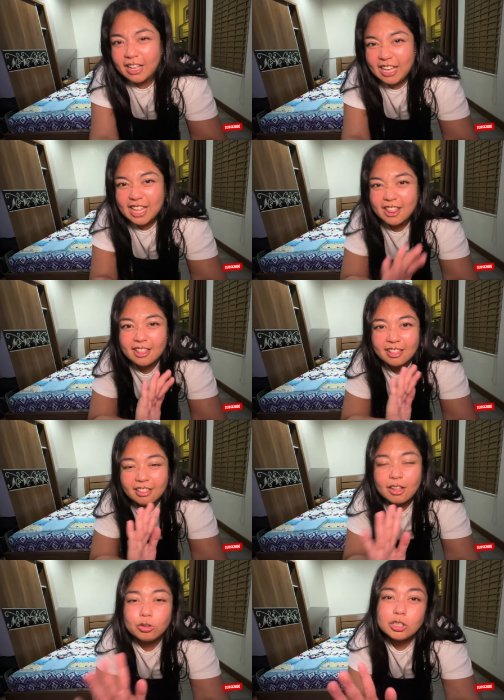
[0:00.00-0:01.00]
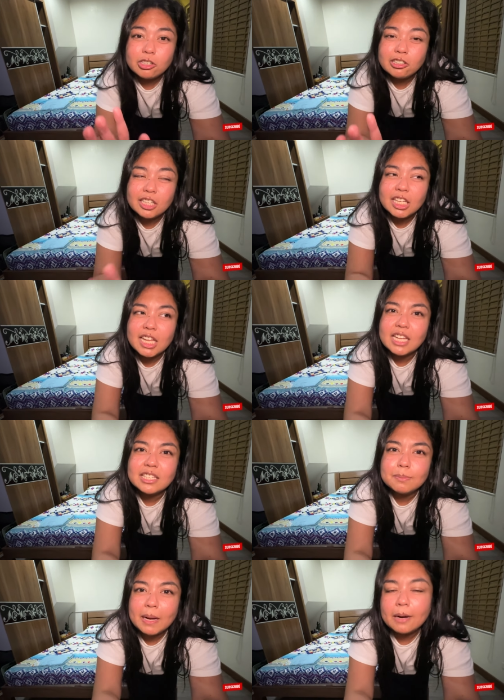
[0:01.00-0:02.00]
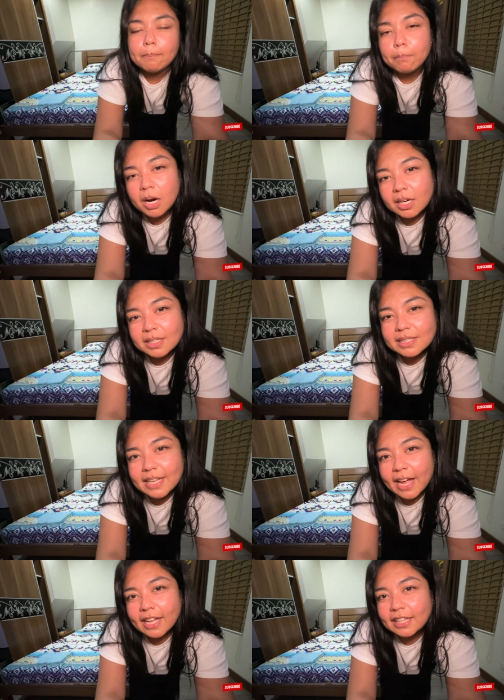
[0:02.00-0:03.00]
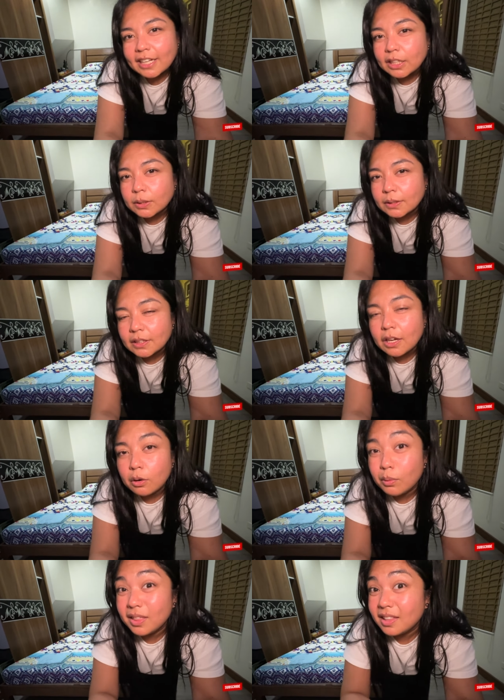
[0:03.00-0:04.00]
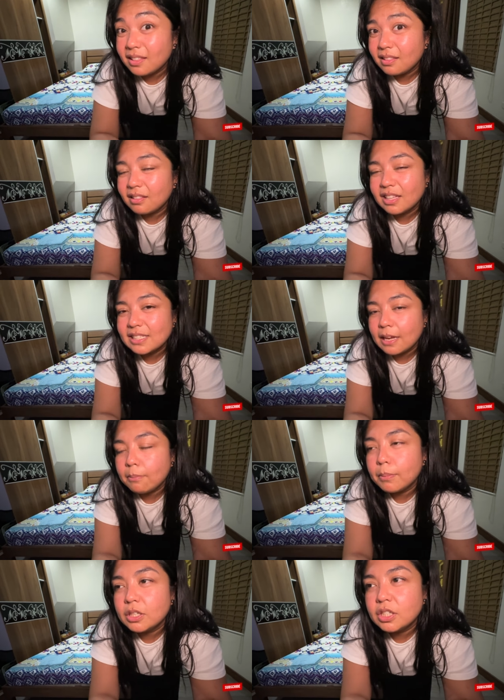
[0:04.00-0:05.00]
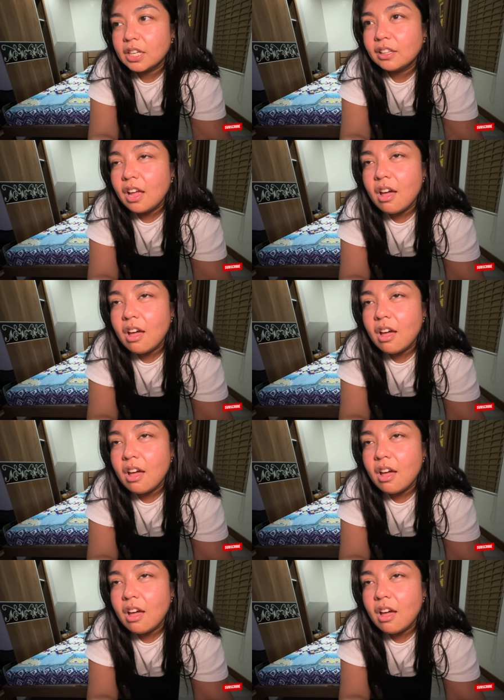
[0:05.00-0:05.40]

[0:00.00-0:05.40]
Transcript: in La Union is parang bunk style, ganun, within the same budget.